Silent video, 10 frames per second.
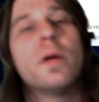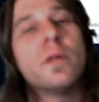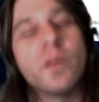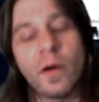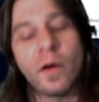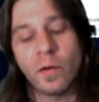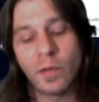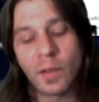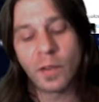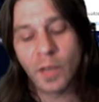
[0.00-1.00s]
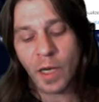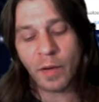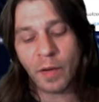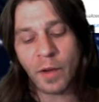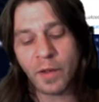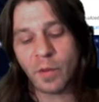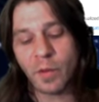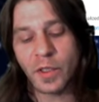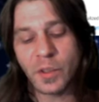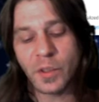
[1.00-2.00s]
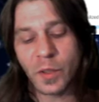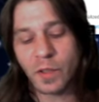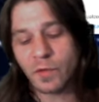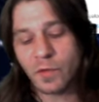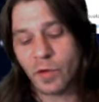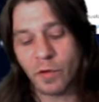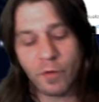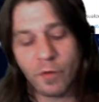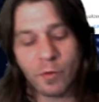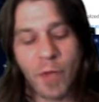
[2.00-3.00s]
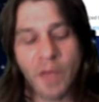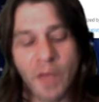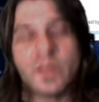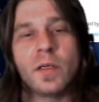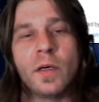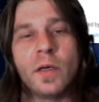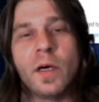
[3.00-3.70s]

So I think what he's doing is for best.